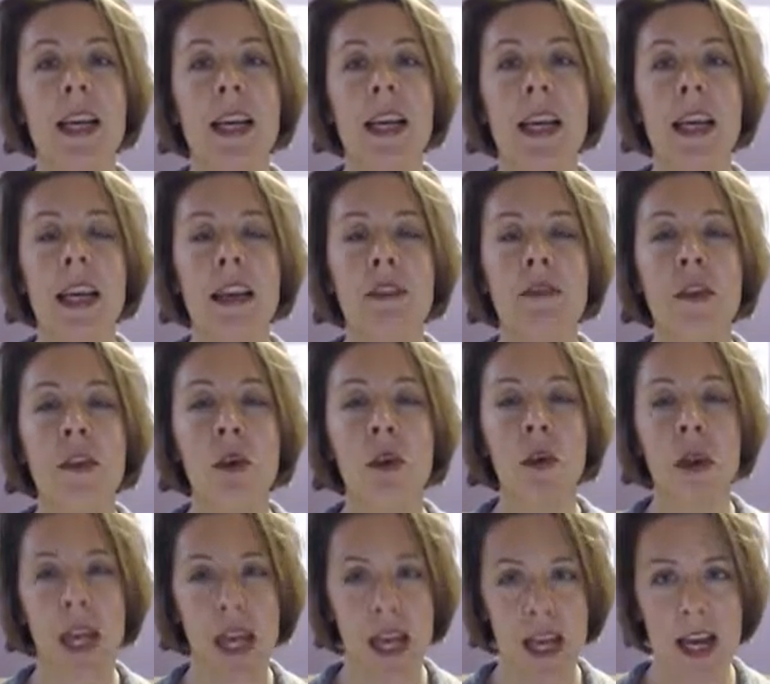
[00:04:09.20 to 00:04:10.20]
if you
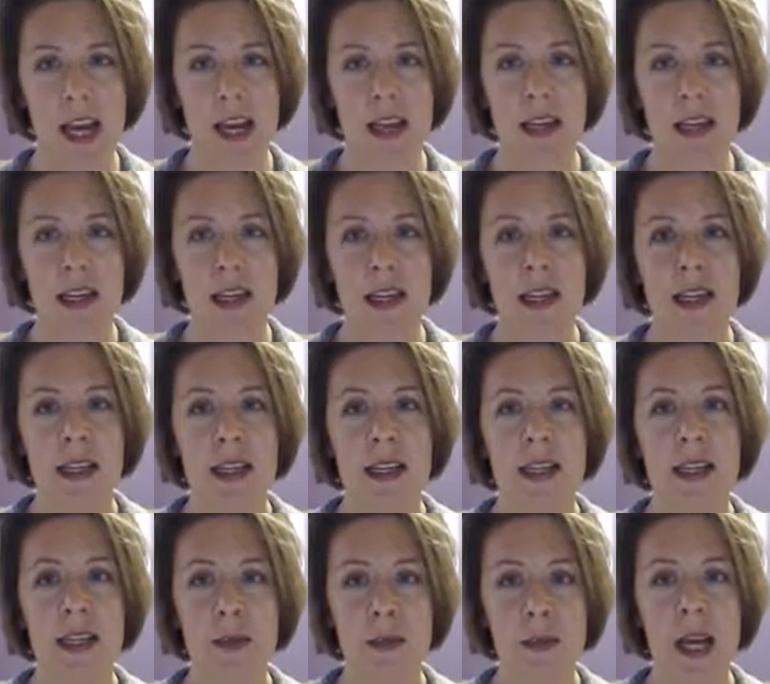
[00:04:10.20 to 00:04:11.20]
can,
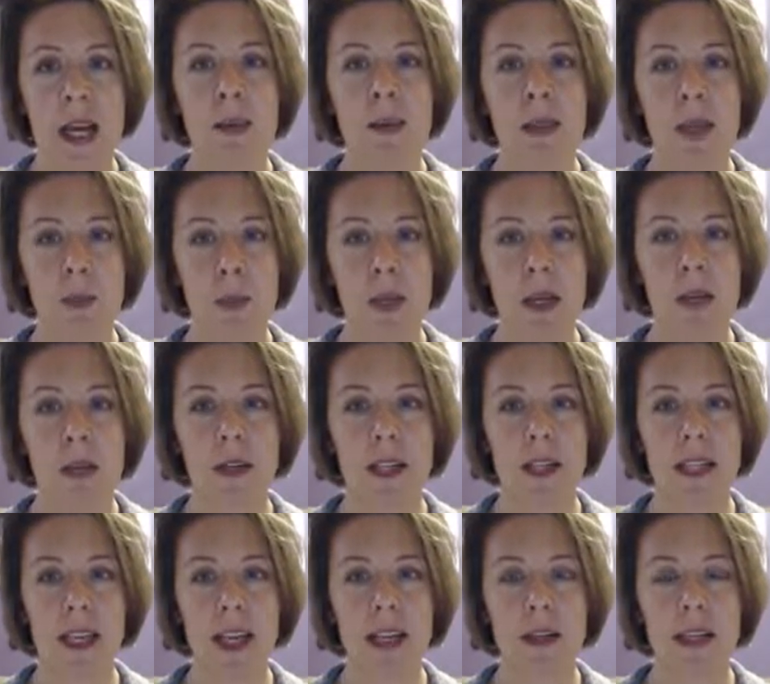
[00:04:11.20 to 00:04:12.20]
sometimes the bickering
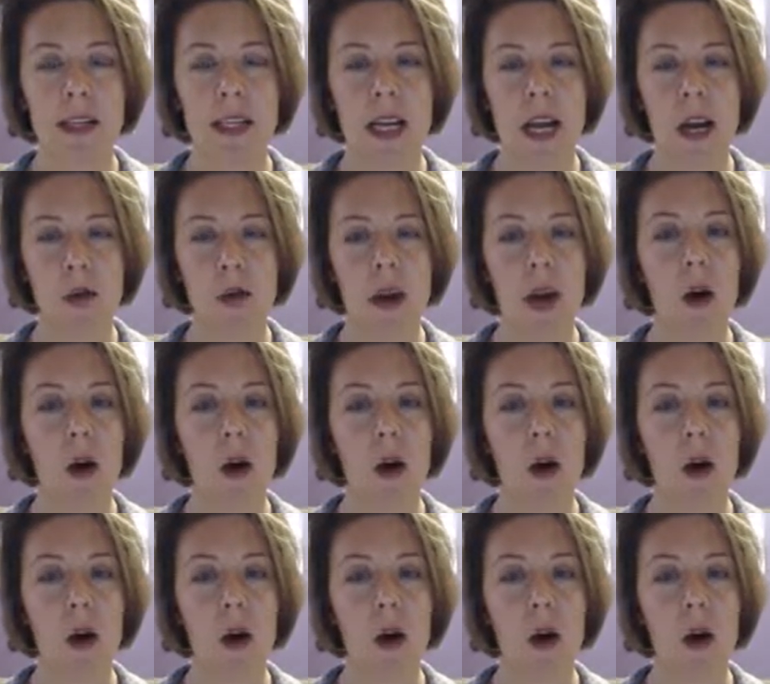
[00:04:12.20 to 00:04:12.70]
settles down